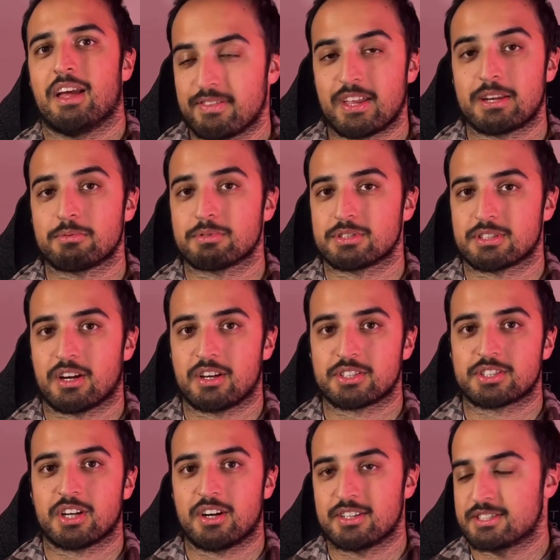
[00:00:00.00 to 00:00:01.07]
then it will start
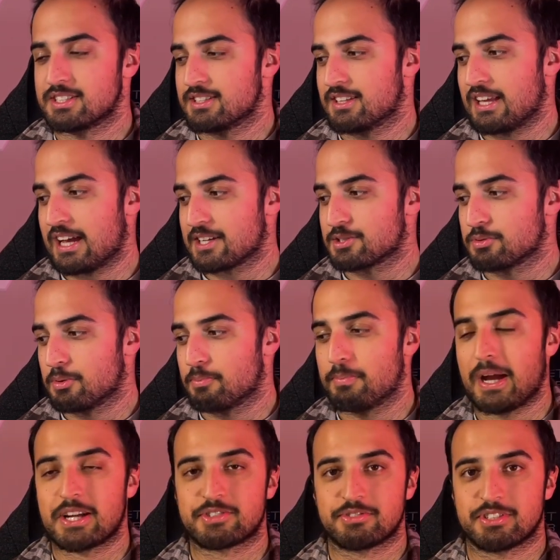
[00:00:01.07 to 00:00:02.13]
charging the actual
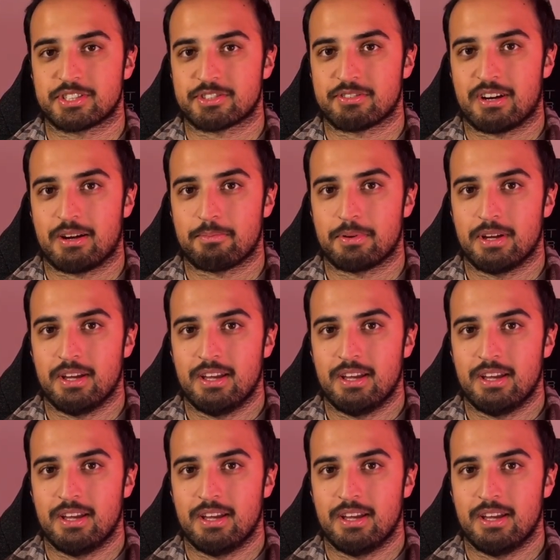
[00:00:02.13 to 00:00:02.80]
battery strap.